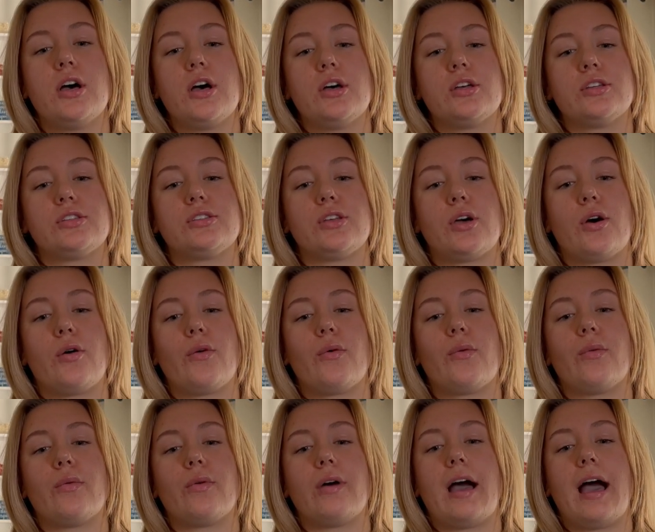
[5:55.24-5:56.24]

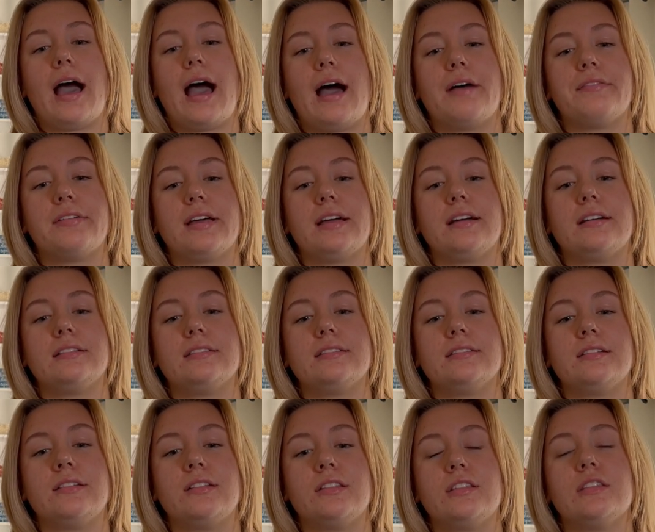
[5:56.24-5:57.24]
So having
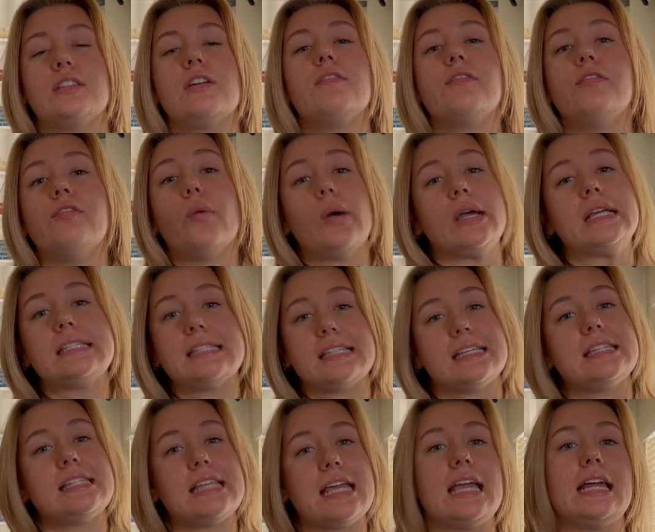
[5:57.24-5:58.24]
the
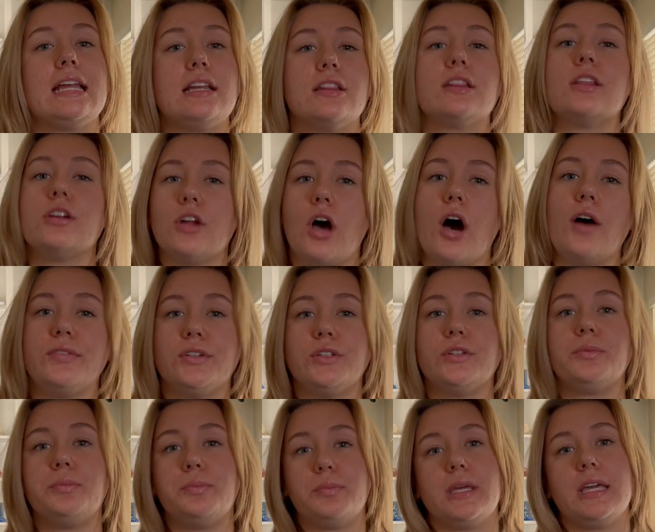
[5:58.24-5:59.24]
voices in the
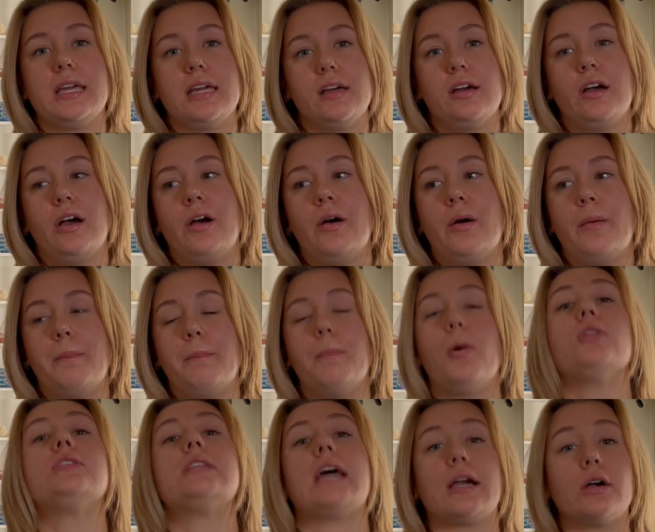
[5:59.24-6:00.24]
novel be
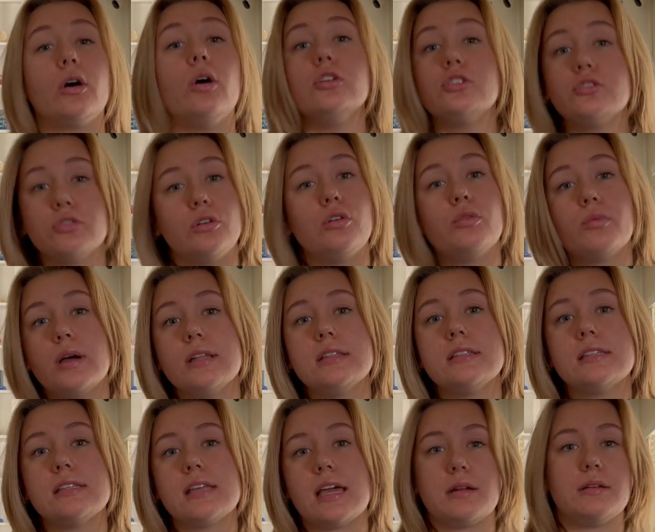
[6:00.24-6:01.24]
multicultural
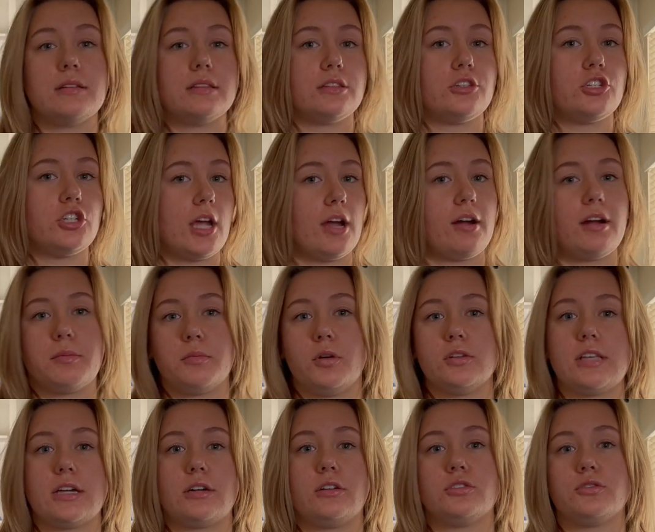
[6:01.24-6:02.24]
ones and sharing
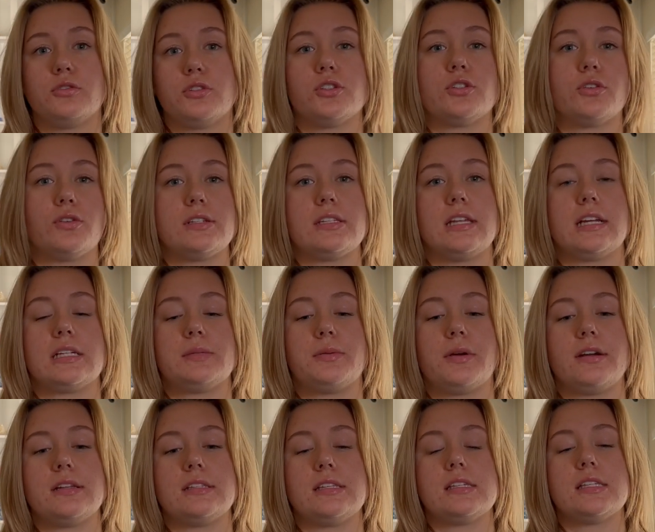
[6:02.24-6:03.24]
multicultural stories and
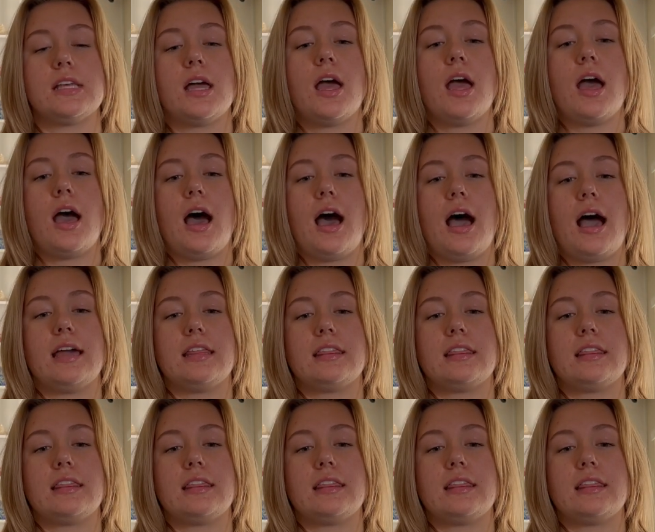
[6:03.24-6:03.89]
experiences, I